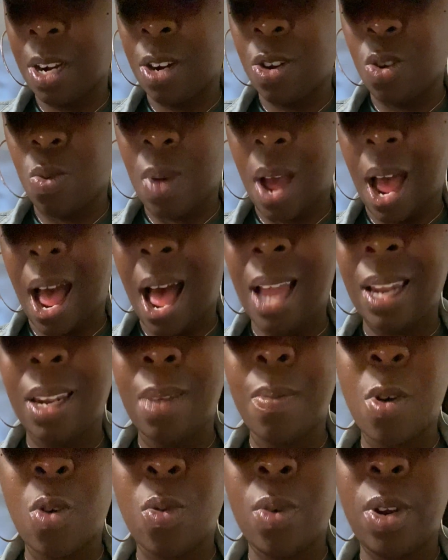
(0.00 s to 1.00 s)
to do with
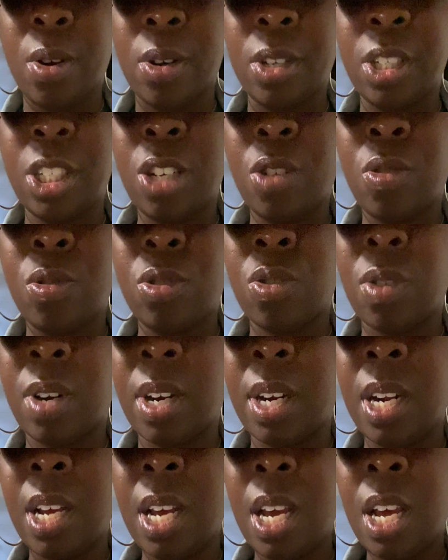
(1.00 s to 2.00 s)
alimony or
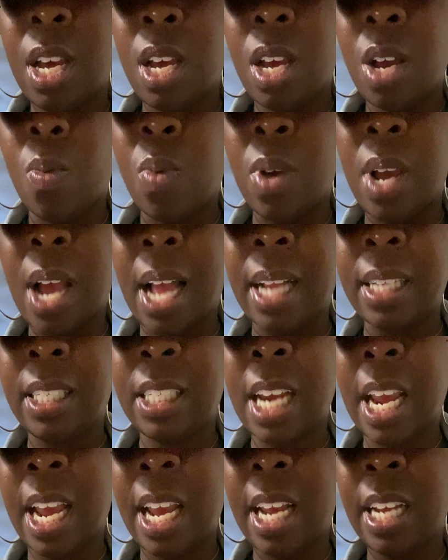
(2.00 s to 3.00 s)
children. We got
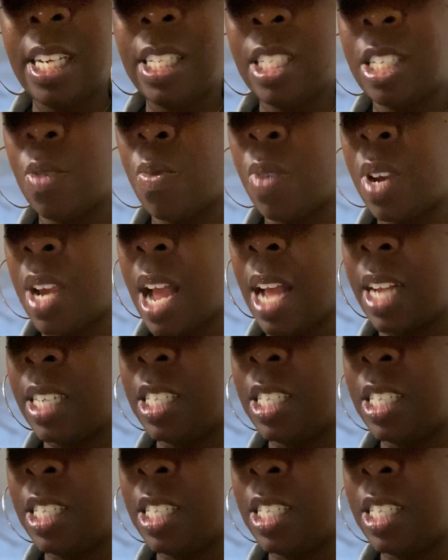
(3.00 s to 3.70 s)
change and we got